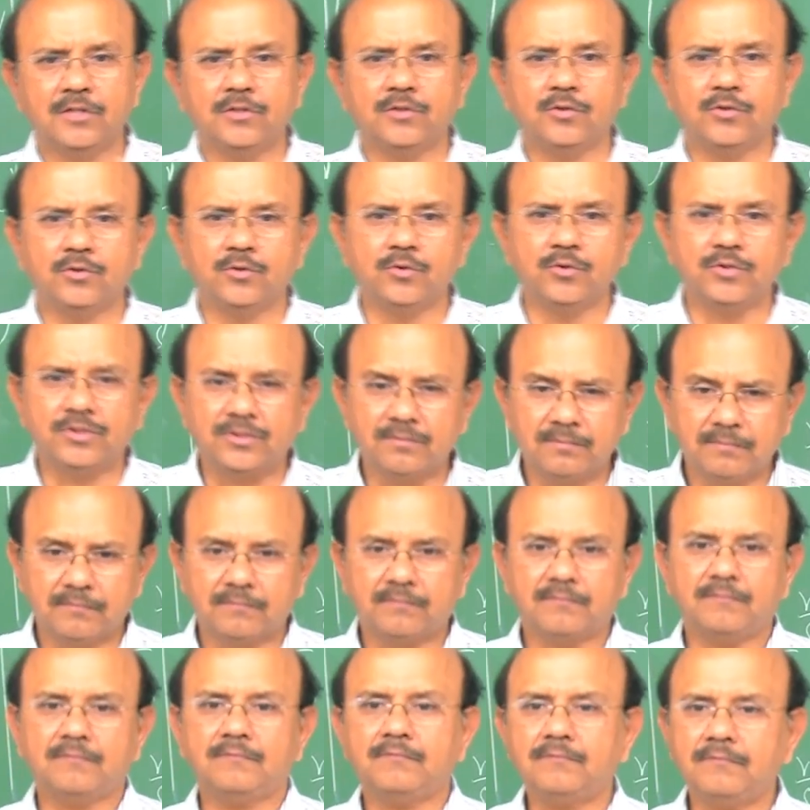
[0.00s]
You do
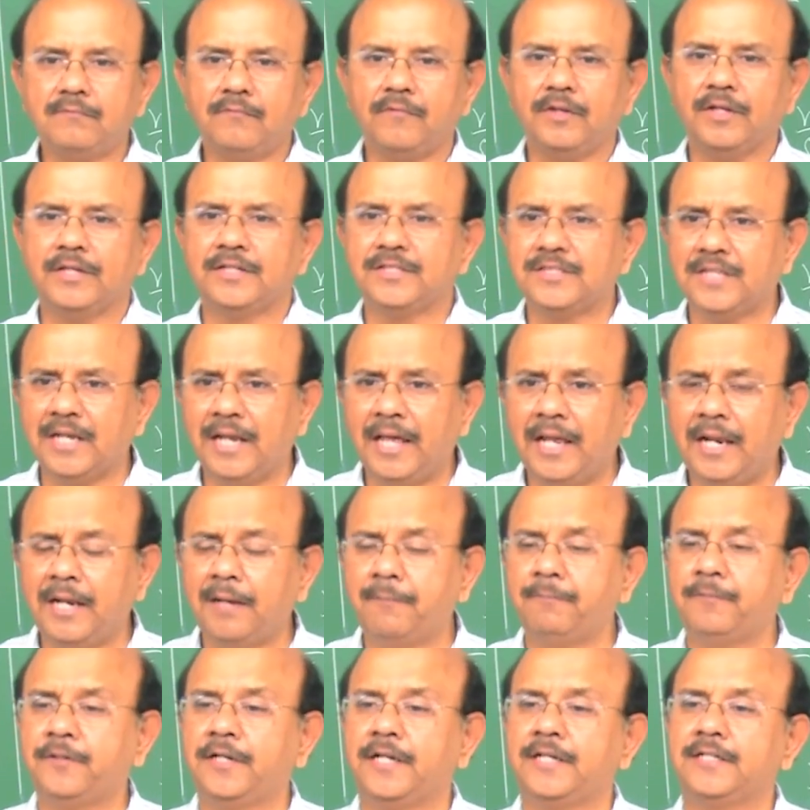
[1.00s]
a
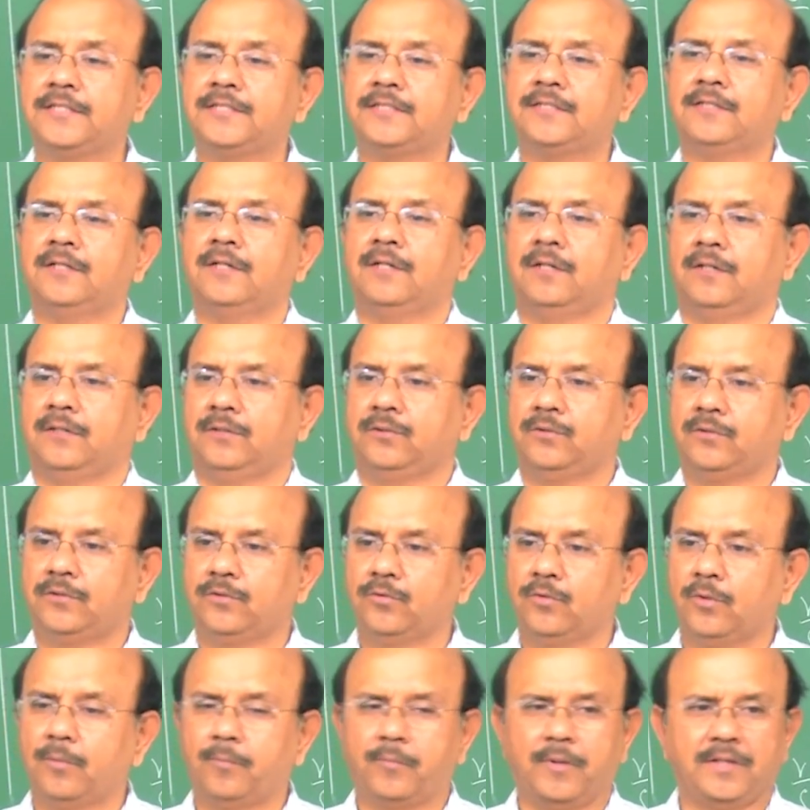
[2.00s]
slalom test, you
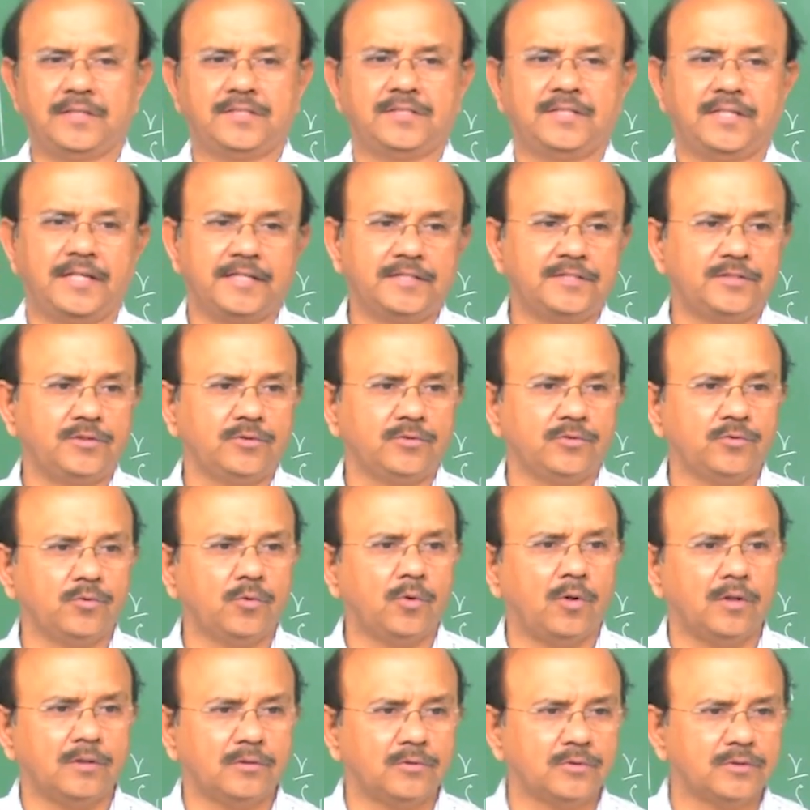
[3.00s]
do a pulse test, you do
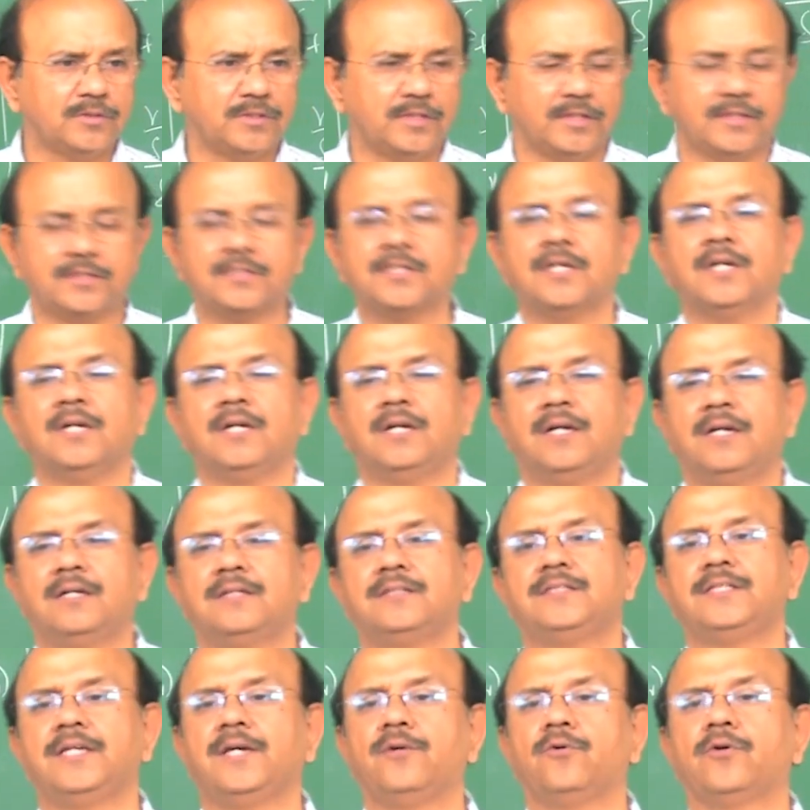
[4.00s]
all those things
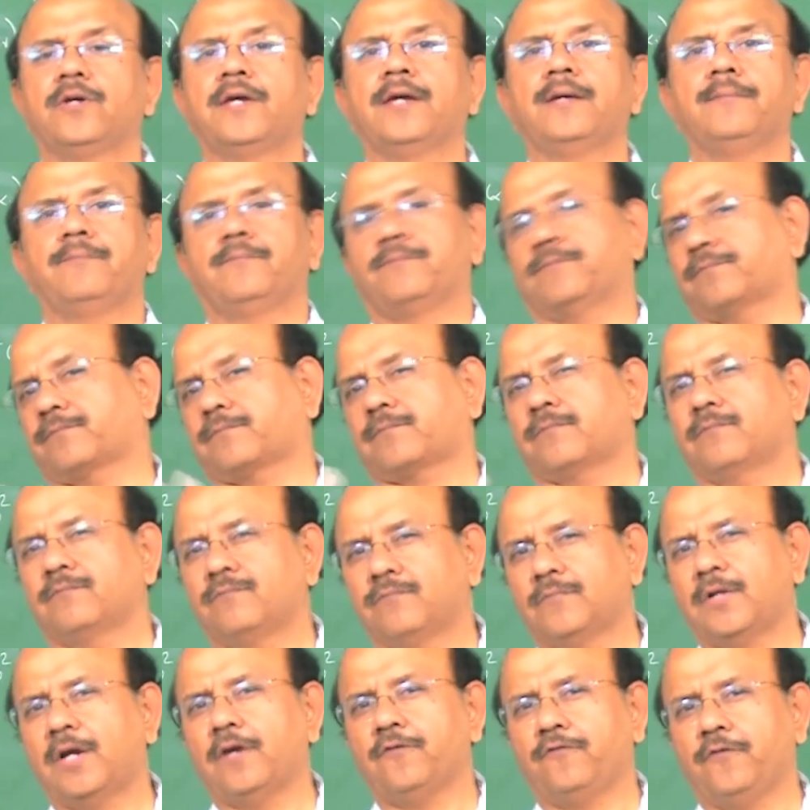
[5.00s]
and say, okay,
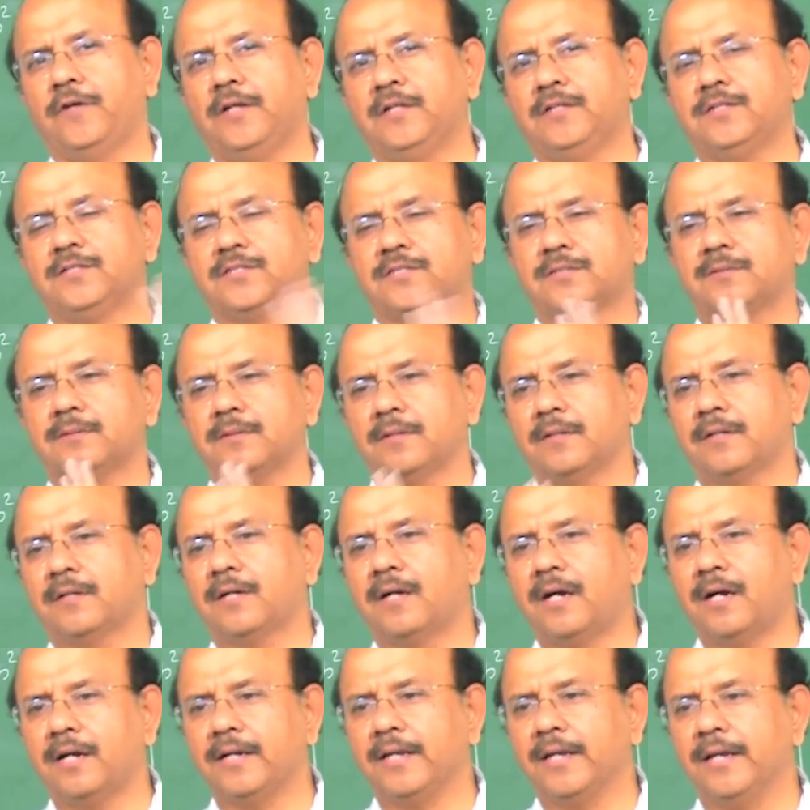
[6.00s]
I feel this
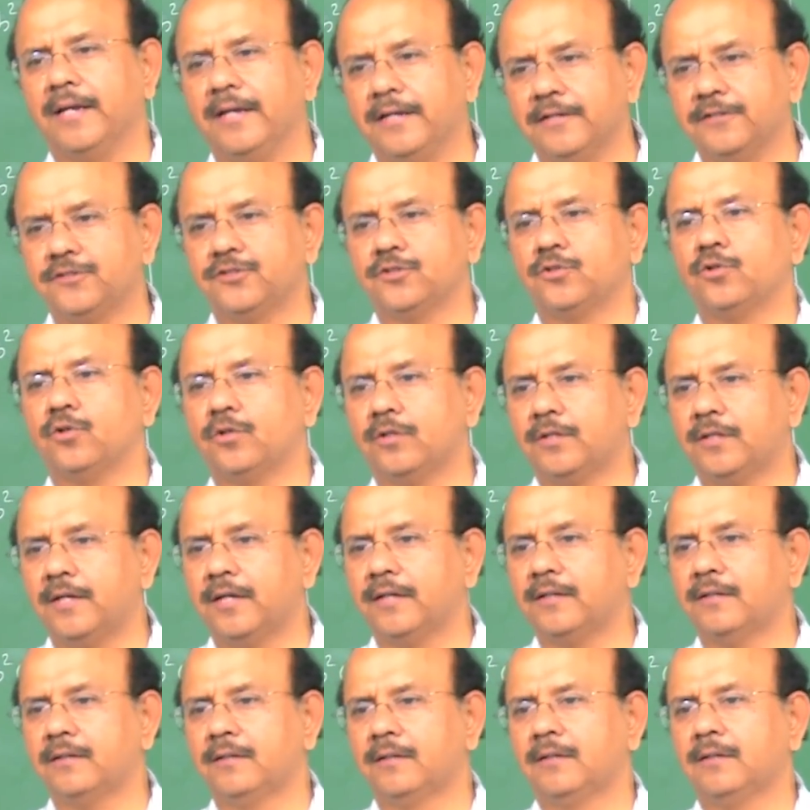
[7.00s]
car A is
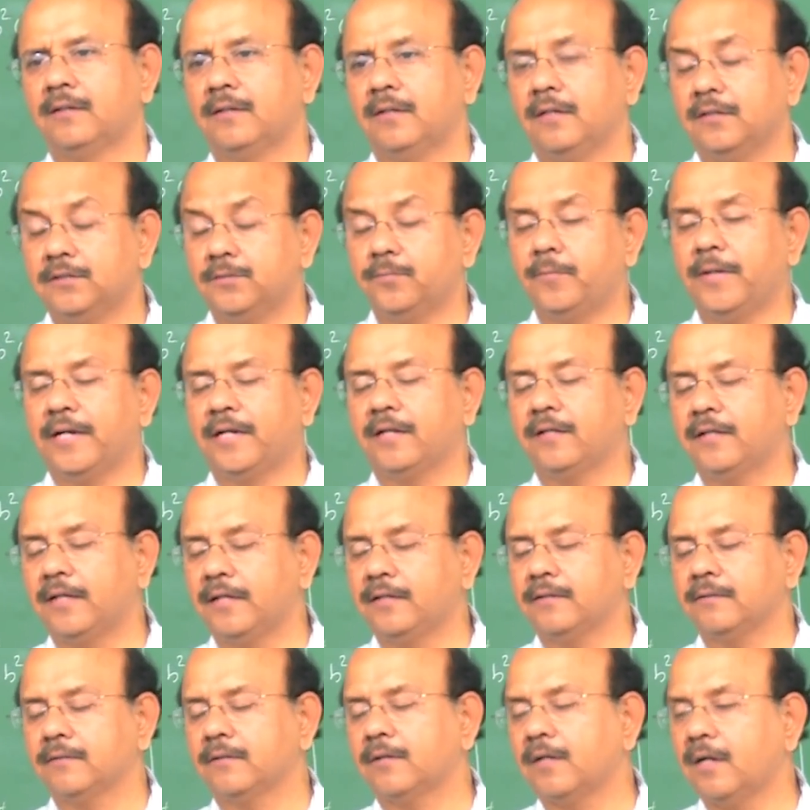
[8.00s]
better
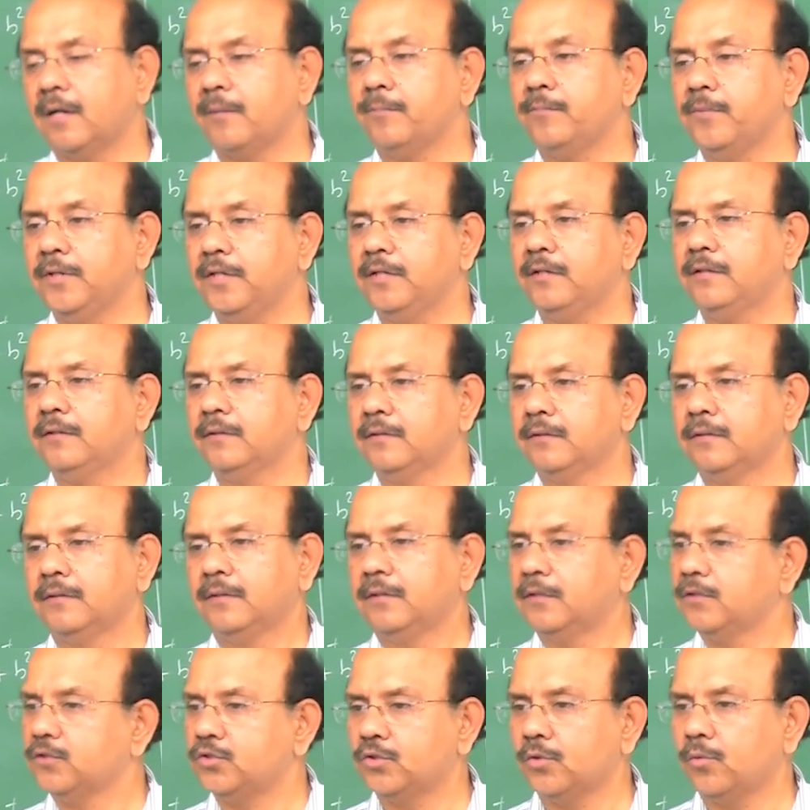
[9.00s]
than car B,
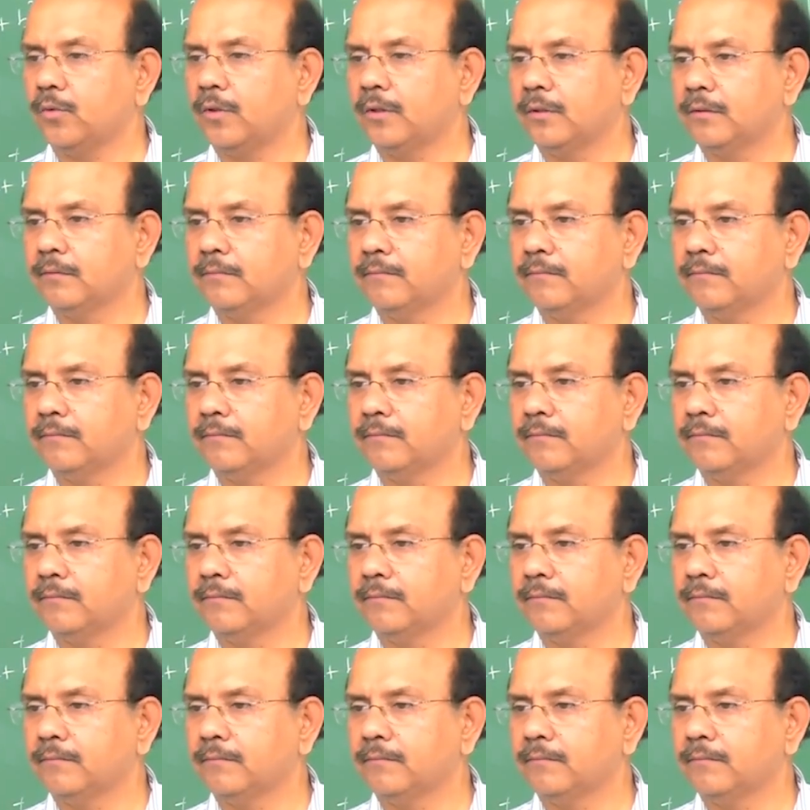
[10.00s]
and so on.